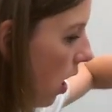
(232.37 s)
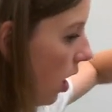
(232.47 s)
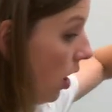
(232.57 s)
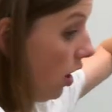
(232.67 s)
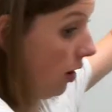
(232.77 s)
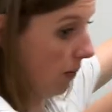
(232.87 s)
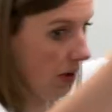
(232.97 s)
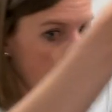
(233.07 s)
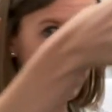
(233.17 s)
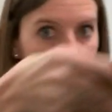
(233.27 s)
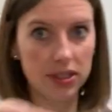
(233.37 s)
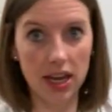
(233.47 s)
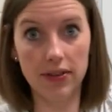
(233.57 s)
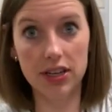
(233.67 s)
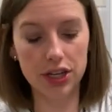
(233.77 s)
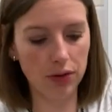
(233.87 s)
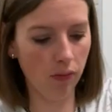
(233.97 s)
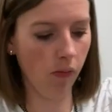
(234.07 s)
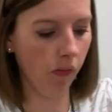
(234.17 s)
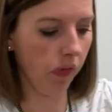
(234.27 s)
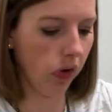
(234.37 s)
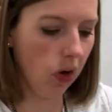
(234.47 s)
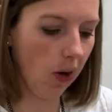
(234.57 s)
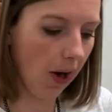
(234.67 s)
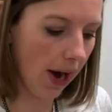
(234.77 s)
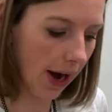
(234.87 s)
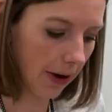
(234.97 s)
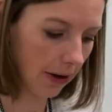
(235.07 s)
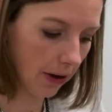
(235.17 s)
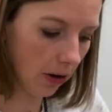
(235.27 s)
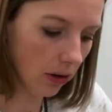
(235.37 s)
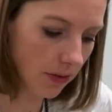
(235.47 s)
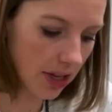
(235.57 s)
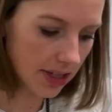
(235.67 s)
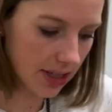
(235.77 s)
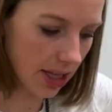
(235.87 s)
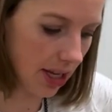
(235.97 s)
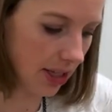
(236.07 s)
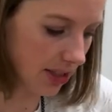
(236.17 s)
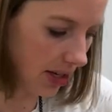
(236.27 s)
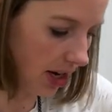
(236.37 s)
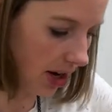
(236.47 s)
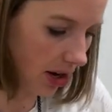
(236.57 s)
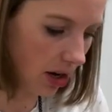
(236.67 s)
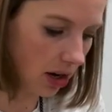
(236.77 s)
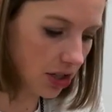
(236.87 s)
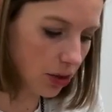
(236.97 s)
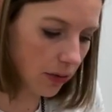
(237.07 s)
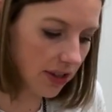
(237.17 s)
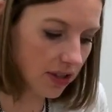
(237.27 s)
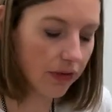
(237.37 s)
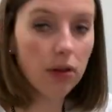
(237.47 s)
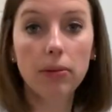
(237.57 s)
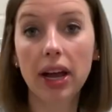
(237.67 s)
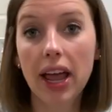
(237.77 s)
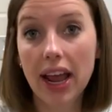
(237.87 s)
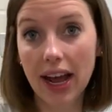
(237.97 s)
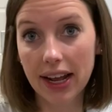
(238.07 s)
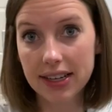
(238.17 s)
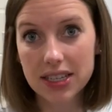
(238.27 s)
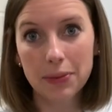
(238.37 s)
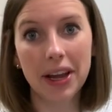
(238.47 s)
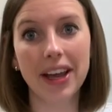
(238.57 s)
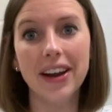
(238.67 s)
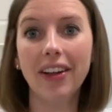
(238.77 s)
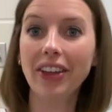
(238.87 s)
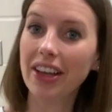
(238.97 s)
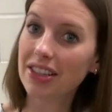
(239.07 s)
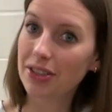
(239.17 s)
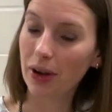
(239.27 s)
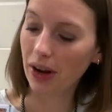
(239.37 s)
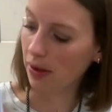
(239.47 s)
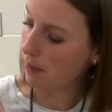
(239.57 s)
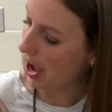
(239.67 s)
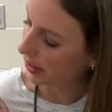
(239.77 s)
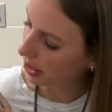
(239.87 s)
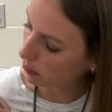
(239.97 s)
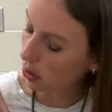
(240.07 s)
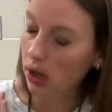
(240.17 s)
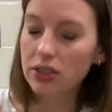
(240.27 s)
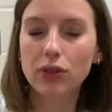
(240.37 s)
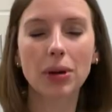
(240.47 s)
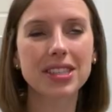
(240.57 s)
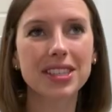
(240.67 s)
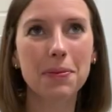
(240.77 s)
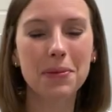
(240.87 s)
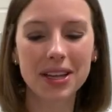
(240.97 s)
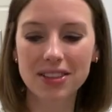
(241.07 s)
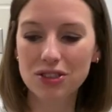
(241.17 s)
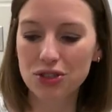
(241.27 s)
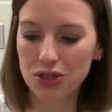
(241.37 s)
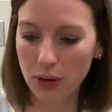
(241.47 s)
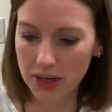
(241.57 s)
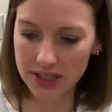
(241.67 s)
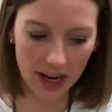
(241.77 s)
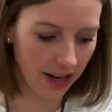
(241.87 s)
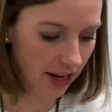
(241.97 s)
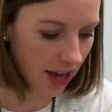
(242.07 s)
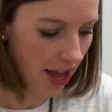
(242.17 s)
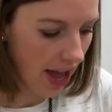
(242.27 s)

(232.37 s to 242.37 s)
Um, this one's heavy too. I got all of these things in here. Two of these are from my aunt, my Aunt Ellie. So I got magnet blocks for my stem bins. So excited.